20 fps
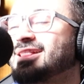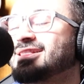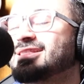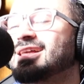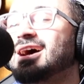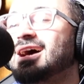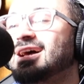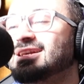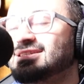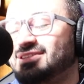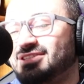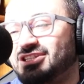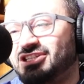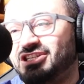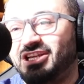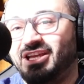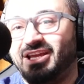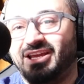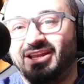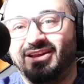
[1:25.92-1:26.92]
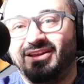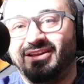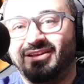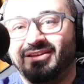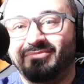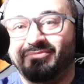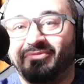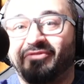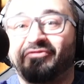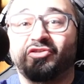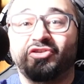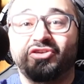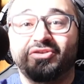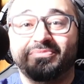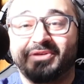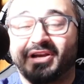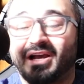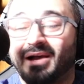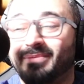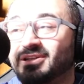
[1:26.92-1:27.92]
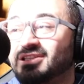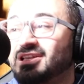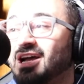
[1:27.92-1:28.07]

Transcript: tons of shit before you become a